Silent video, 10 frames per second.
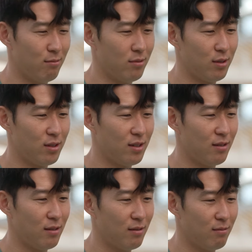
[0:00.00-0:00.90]
it was
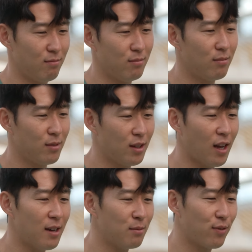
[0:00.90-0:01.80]

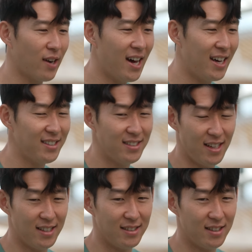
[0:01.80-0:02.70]
time flies,
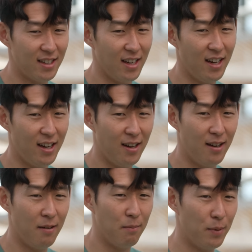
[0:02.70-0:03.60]
and
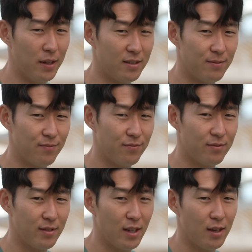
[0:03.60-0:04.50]
uh, but
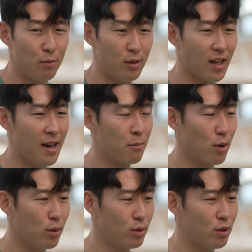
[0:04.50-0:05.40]
when time
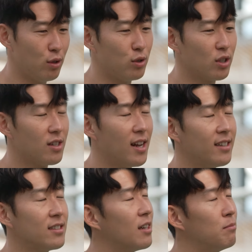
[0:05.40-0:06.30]
goes, you just
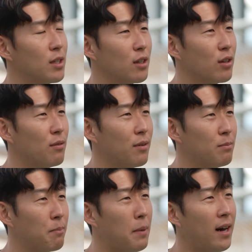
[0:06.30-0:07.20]
learn something, you know, from
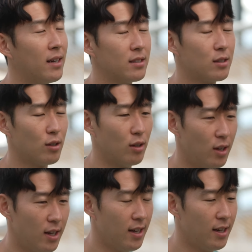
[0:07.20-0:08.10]
the past. So
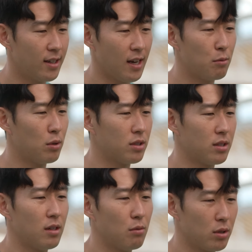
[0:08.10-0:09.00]
yeah, it
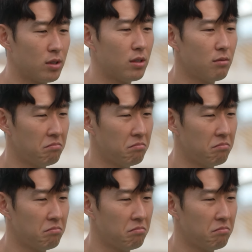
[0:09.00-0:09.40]
was it was